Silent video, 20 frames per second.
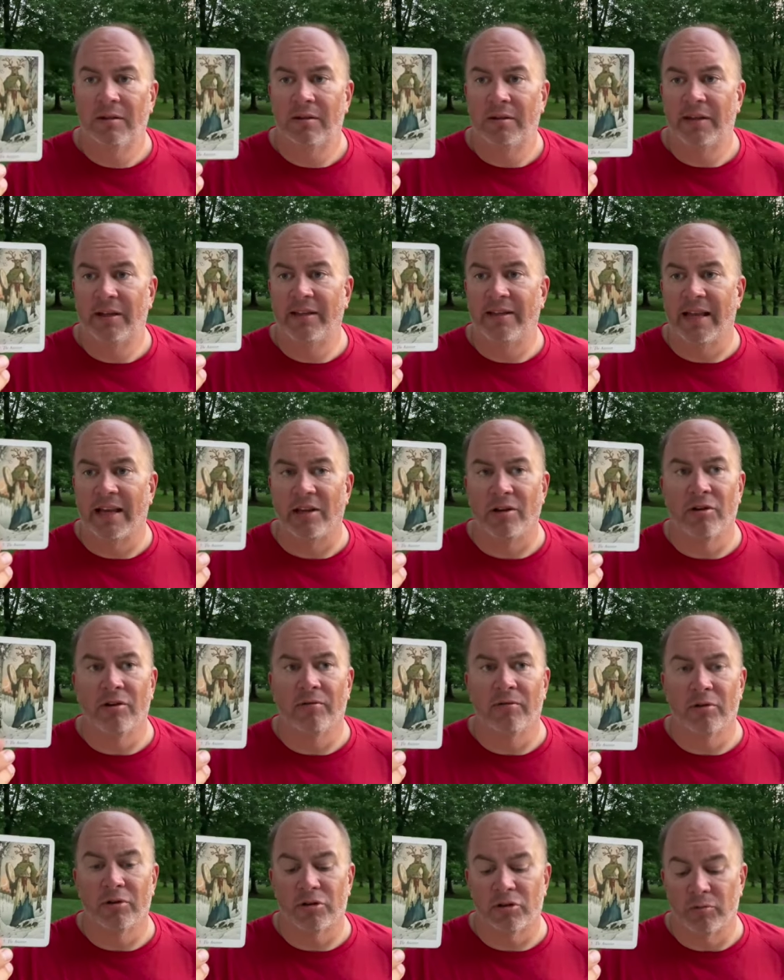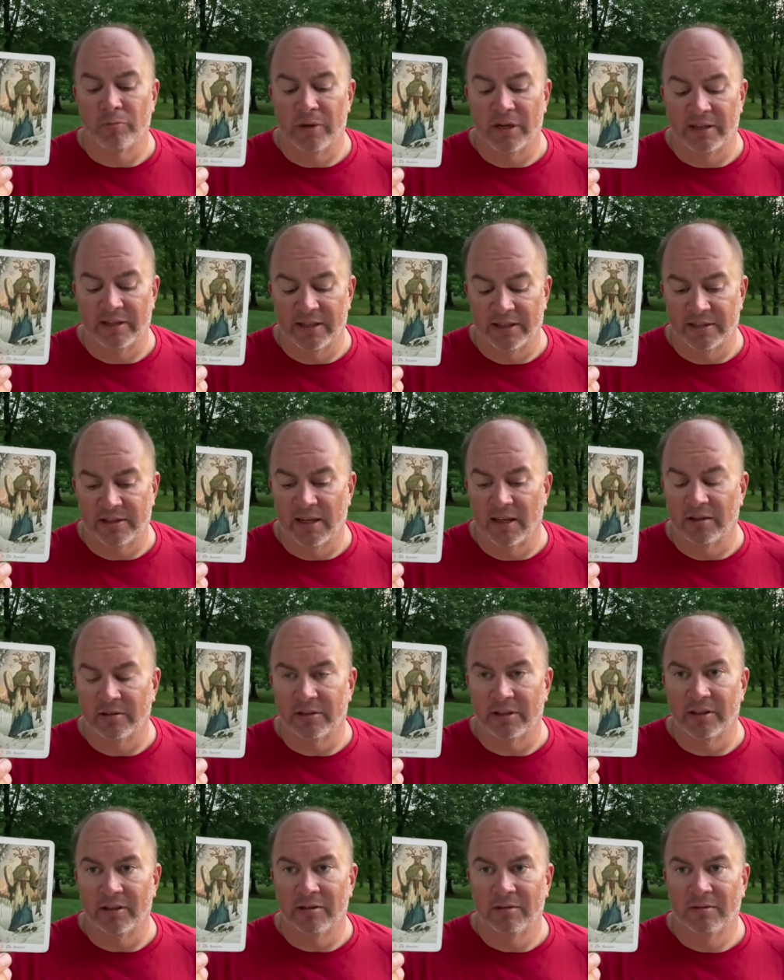in that universal beat that's out
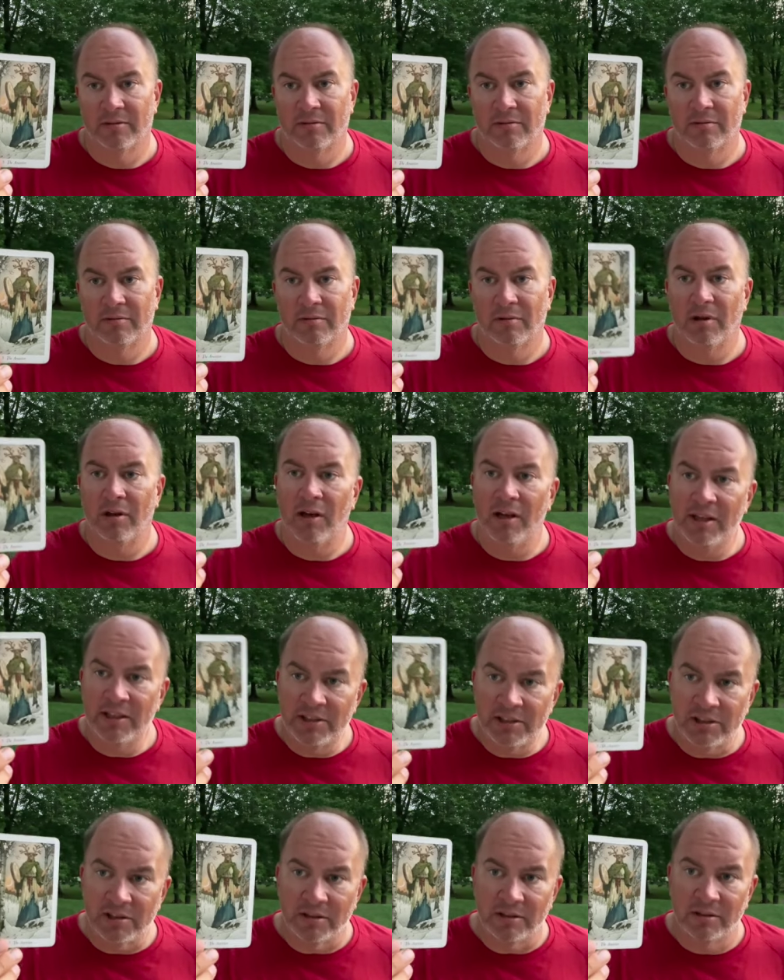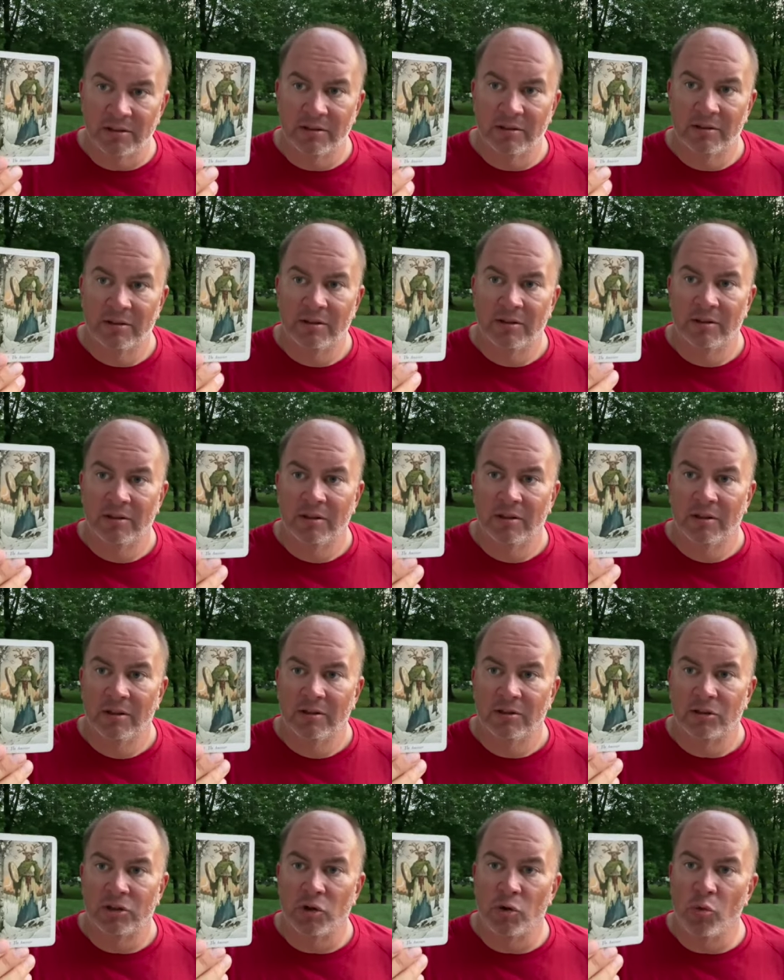there. Listen
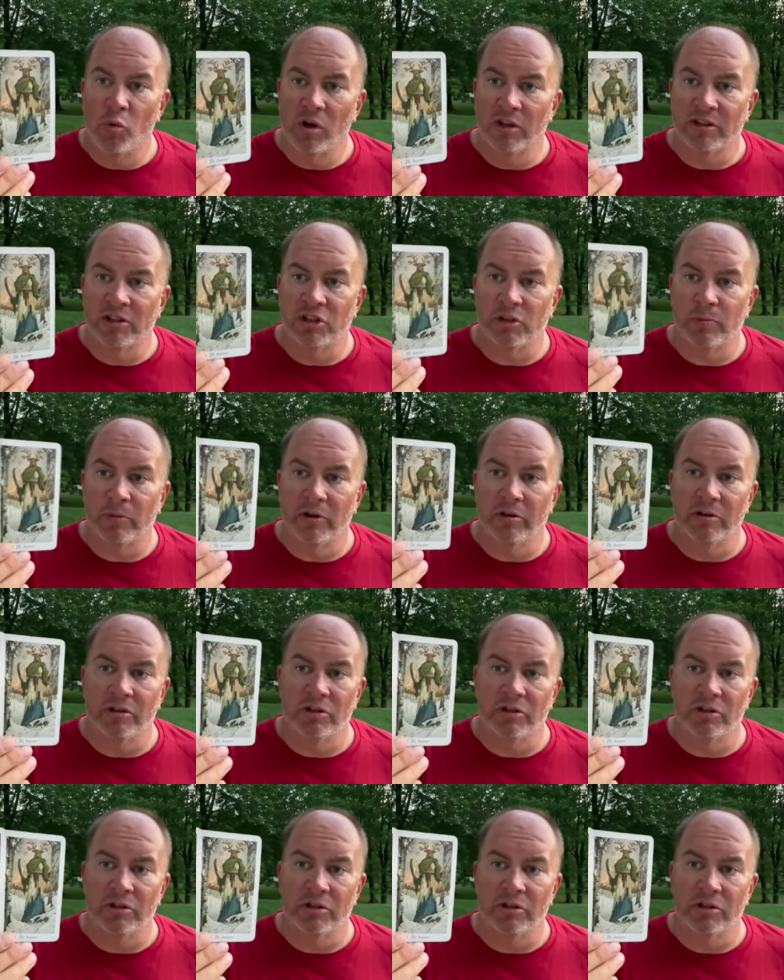to what the Spirit